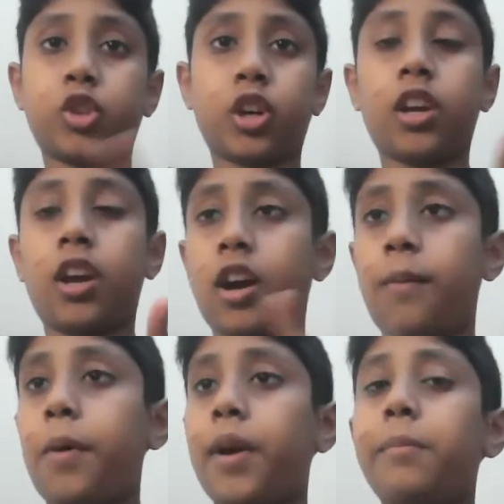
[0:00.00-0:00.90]
sorry, uh,
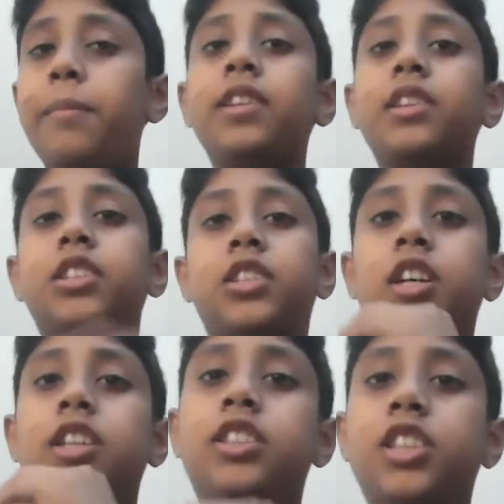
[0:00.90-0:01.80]
pardon me, this
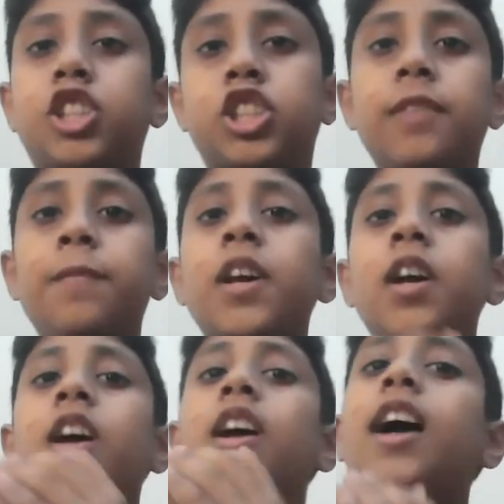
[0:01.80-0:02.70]
uh, discussion,
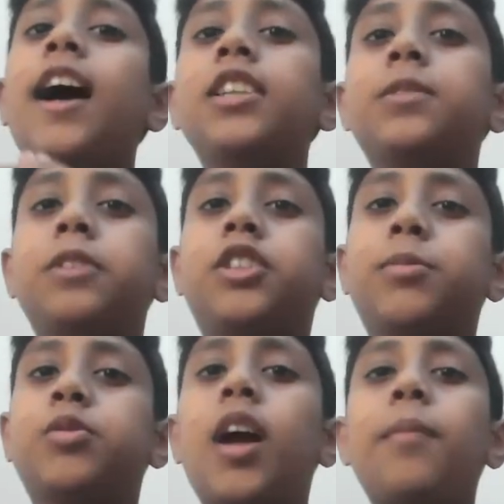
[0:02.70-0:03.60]
guys, please
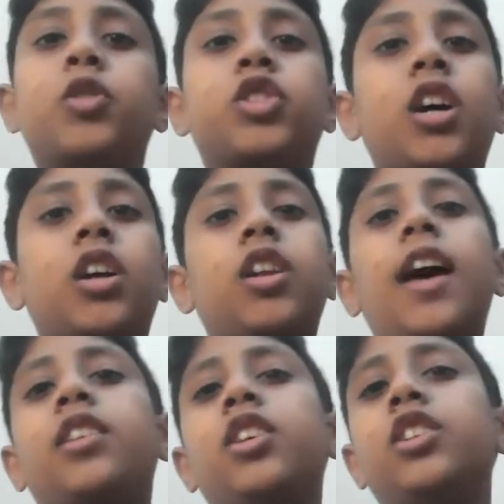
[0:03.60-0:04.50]
subscribe this channel,
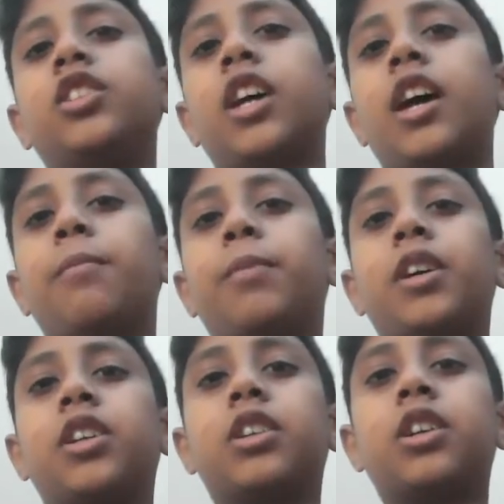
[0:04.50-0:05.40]
like this, and
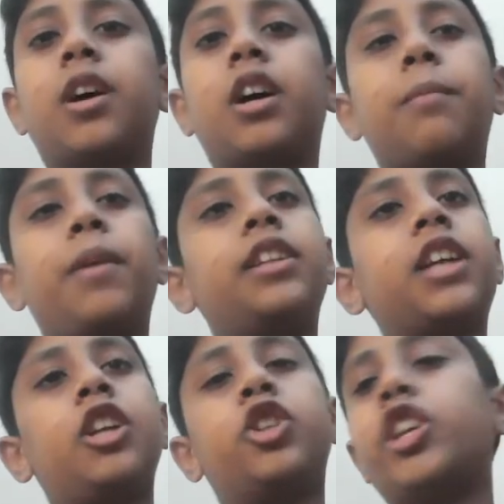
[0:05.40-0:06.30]
uh, comment
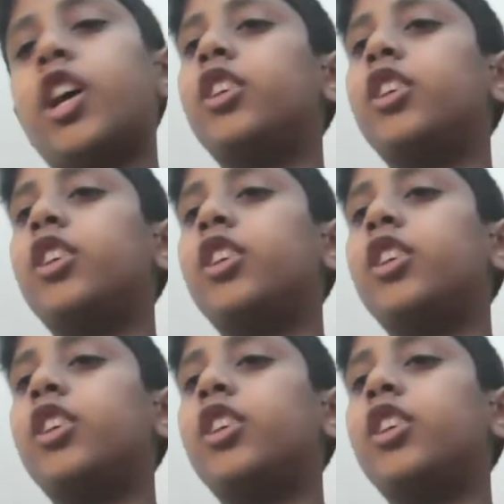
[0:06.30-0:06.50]
and share